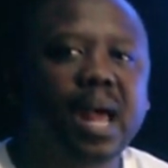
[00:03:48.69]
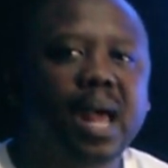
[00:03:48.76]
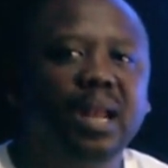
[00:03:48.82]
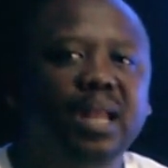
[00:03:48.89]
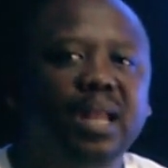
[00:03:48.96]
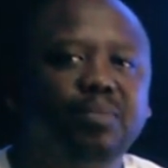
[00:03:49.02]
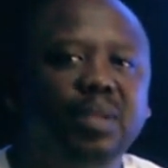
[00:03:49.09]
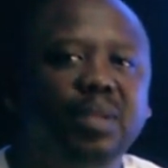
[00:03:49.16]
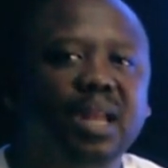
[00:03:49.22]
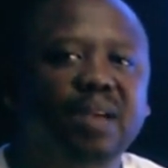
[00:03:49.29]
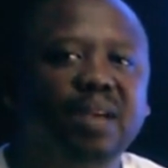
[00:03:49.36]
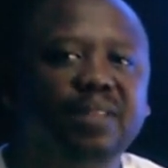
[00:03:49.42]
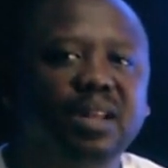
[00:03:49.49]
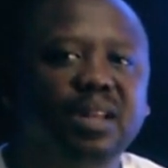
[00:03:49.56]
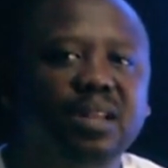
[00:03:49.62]
let me
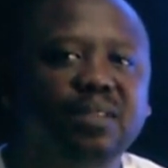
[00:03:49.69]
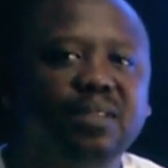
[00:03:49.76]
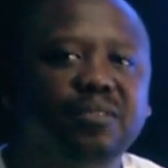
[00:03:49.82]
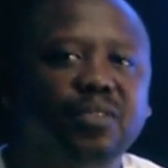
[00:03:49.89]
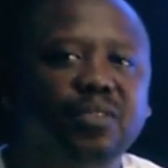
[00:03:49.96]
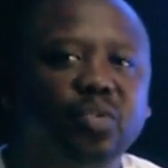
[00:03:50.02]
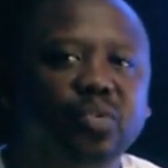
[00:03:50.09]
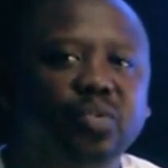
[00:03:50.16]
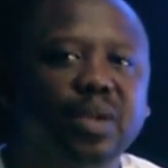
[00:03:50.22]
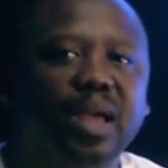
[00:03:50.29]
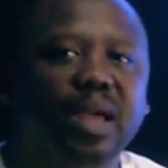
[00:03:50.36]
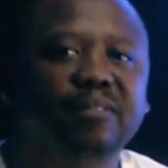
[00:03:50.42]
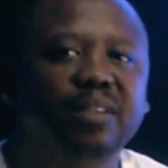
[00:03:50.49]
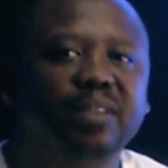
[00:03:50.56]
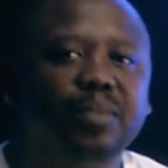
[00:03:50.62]
love and leave you.
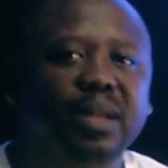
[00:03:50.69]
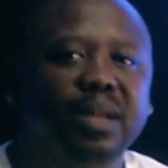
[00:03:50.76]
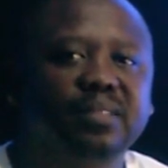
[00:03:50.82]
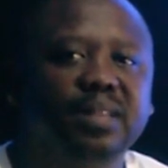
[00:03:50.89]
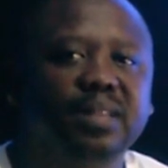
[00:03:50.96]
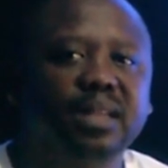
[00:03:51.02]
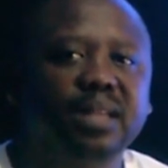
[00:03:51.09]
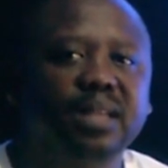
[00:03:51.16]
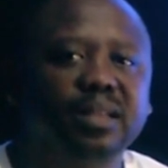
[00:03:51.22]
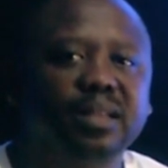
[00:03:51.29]
Have a blessed day.